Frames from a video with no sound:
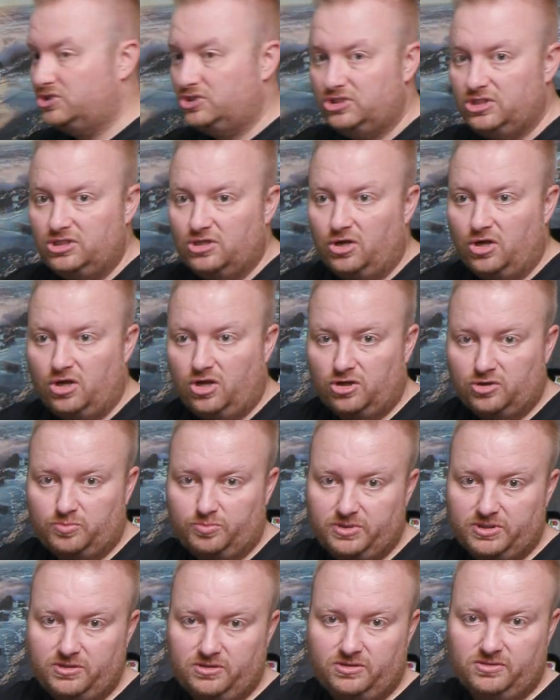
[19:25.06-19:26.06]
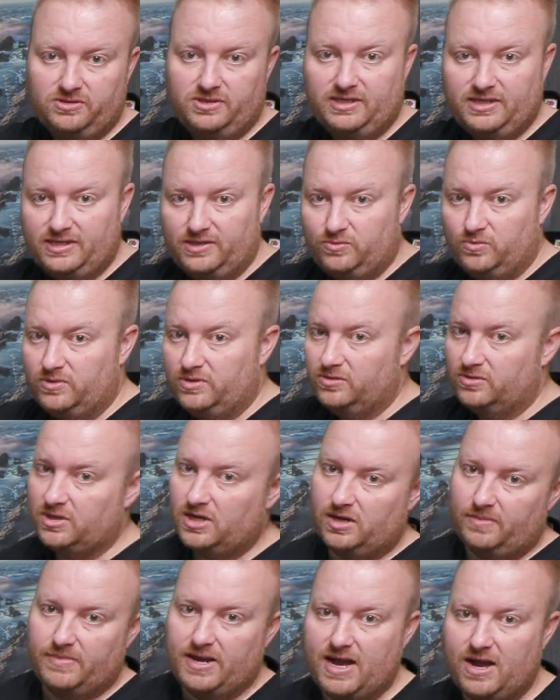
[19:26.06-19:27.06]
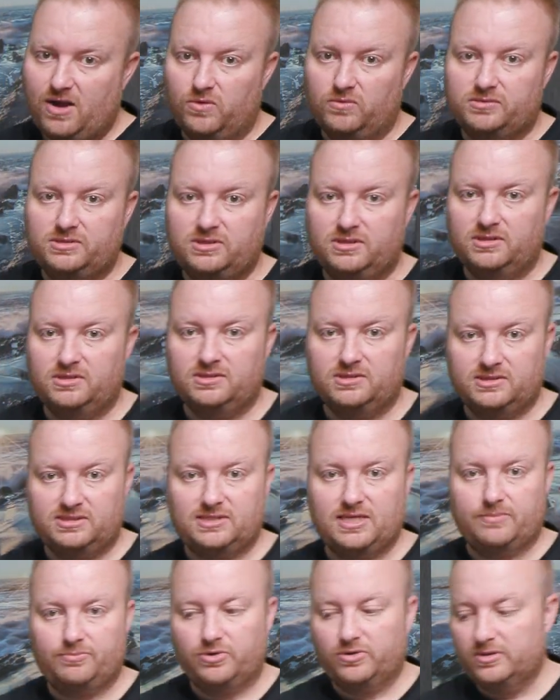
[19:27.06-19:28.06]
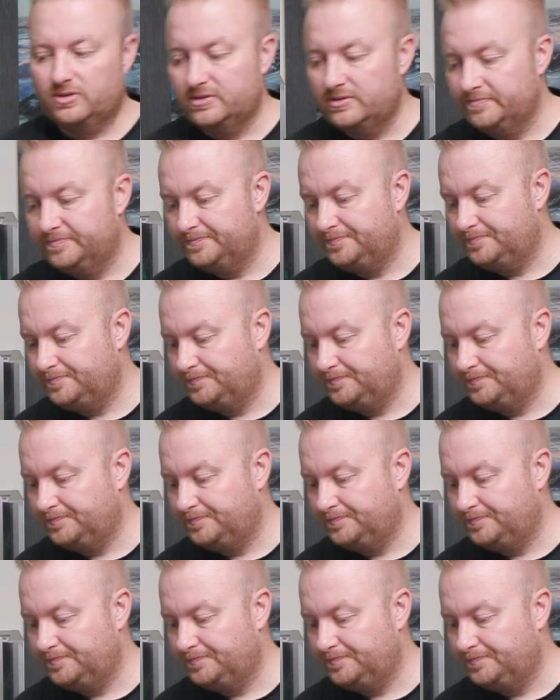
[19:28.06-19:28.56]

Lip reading: She-Hulk build, it will come out separately.